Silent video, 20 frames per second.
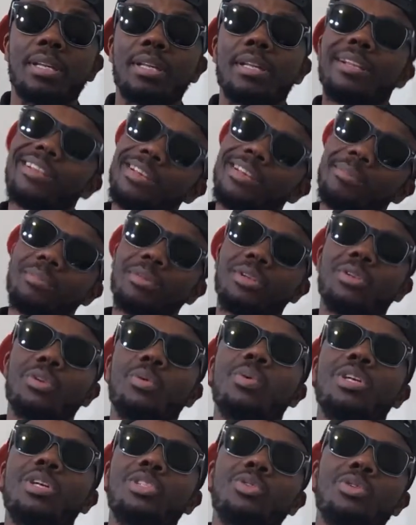Let me know
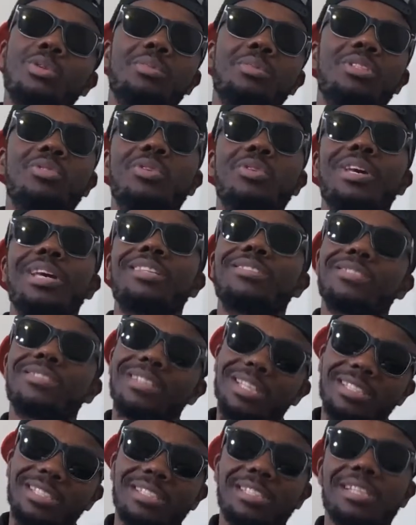what you want me to react to
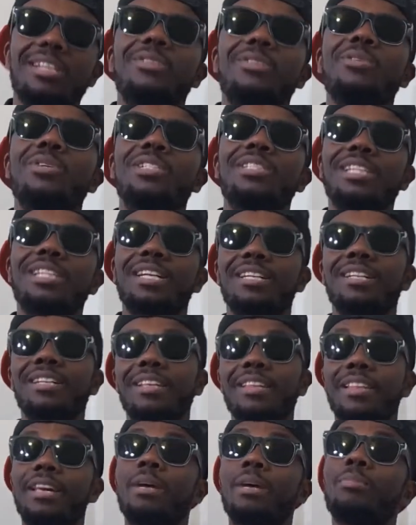next, and I'll do exactly
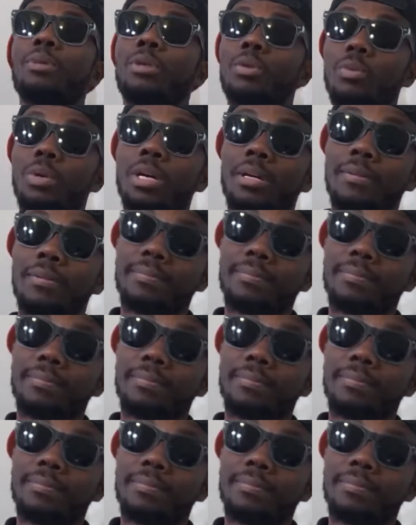that. Meanwhile,